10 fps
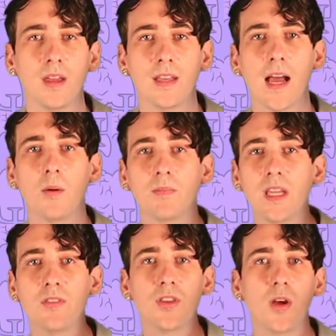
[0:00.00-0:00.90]
Now,
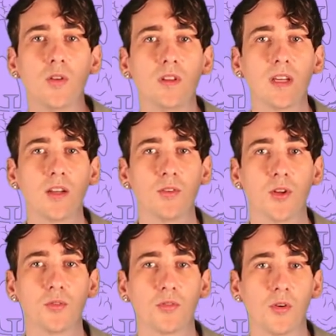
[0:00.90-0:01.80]
even though these
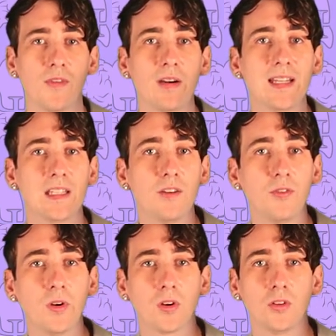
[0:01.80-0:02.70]
adverts were from very
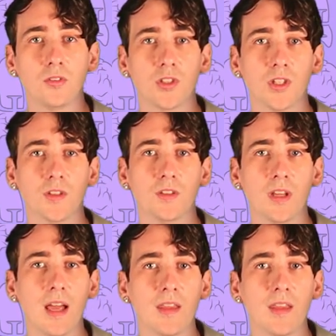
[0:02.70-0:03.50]
different cultures,